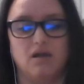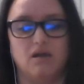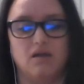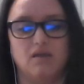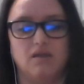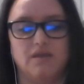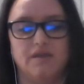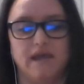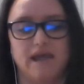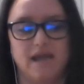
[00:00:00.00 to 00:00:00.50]

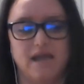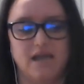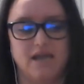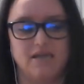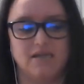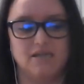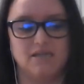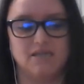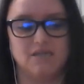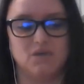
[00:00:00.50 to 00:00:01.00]
that
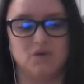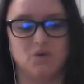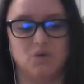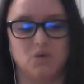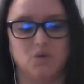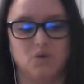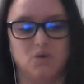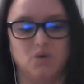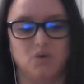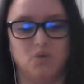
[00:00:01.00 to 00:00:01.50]

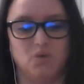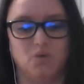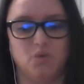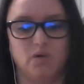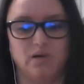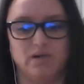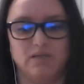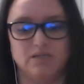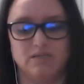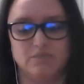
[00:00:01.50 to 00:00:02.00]

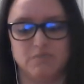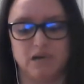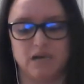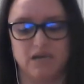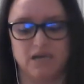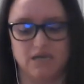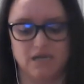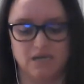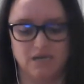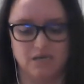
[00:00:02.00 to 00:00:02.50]
was my
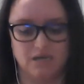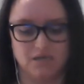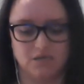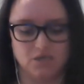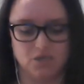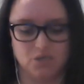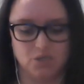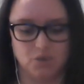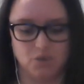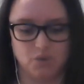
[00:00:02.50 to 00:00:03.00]

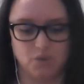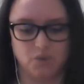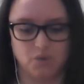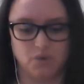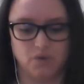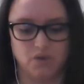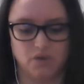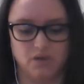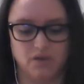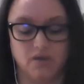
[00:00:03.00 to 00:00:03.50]
initial
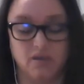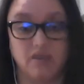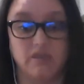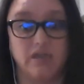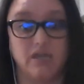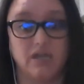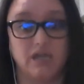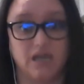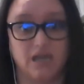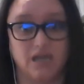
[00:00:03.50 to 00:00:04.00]

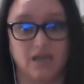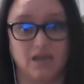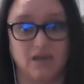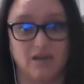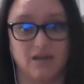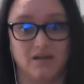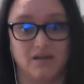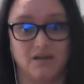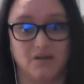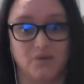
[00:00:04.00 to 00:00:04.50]
thinking
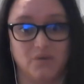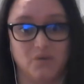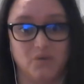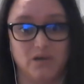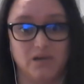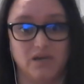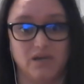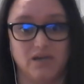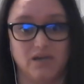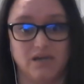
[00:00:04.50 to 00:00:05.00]

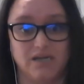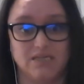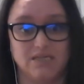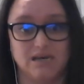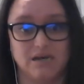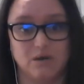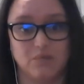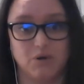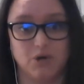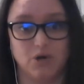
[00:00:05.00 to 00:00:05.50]
when I set
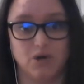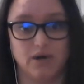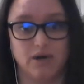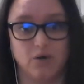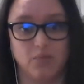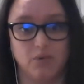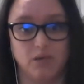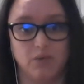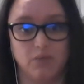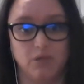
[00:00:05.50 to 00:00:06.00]
up our
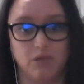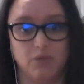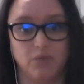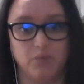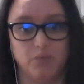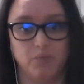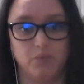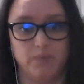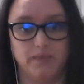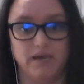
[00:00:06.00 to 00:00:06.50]
Airbnb.
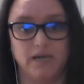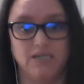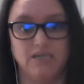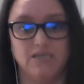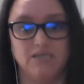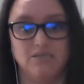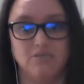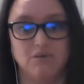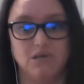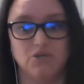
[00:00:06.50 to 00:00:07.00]
I need
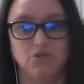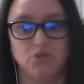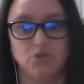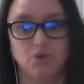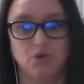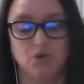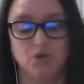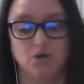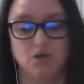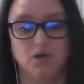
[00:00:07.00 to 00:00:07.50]
to make
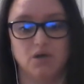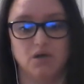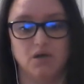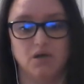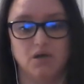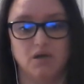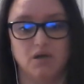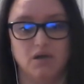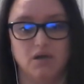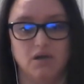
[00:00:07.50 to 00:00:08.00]
sure
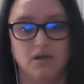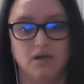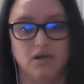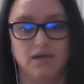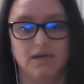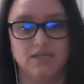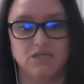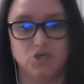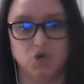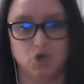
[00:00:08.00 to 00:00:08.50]

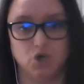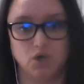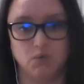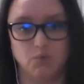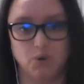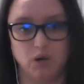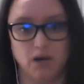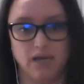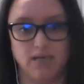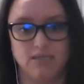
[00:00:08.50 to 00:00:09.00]
it's a good
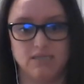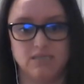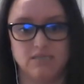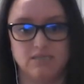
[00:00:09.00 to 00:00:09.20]
price,